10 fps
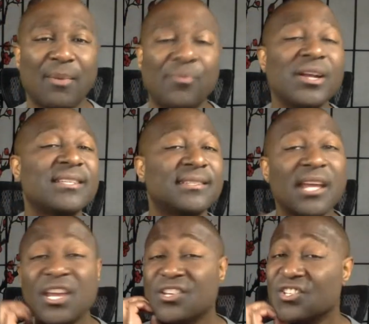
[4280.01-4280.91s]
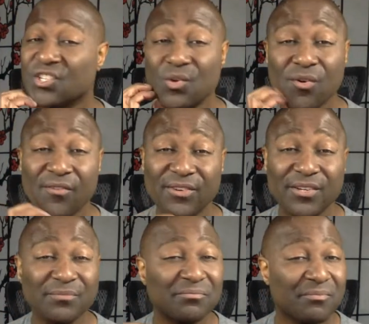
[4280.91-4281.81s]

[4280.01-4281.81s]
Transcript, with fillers: But point is, you just go over